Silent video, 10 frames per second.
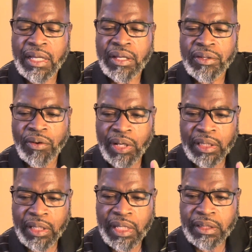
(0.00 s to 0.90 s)
Knowing
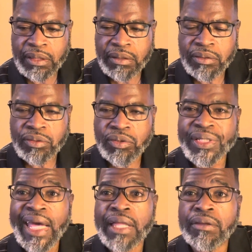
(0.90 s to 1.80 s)
this,
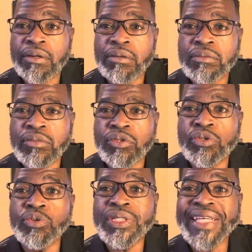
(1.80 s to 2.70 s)
together,
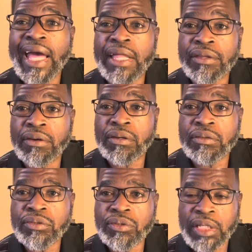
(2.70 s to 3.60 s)
together,
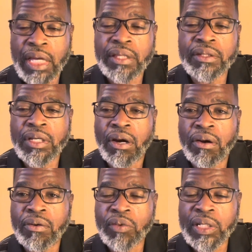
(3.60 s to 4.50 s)
together,
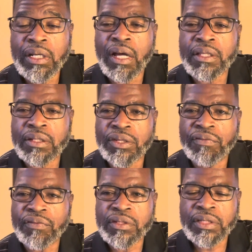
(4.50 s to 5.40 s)
y'all, we are the
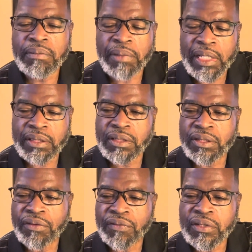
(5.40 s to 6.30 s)
difference that makes the
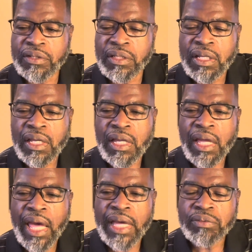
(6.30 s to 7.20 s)
difference
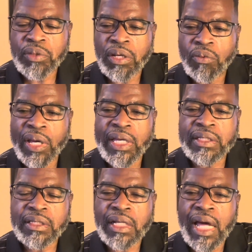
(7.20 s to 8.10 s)
as we awaken
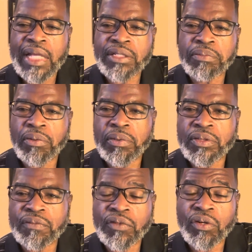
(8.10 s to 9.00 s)
to God's purpose
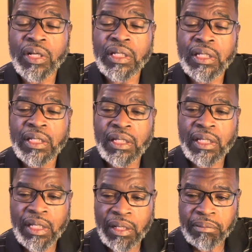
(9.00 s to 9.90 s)
of knowing
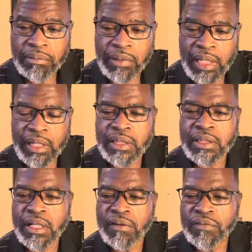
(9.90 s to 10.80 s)
him and his
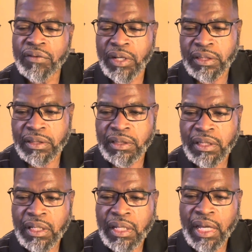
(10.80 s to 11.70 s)
love for us
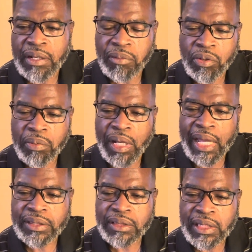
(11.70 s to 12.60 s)
and
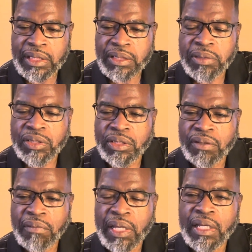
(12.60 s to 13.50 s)
mobilize to his mission of
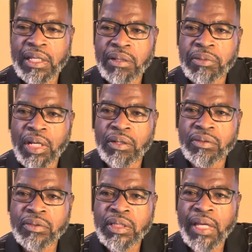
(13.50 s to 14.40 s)
making him known
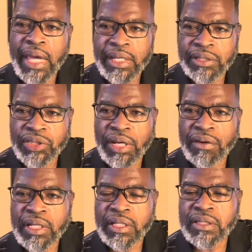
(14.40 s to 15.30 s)
and
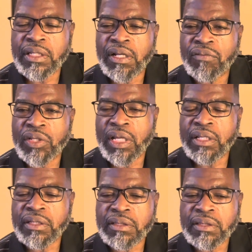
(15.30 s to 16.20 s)
sharing his love with
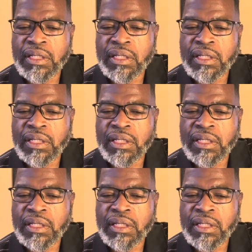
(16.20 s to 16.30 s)
others.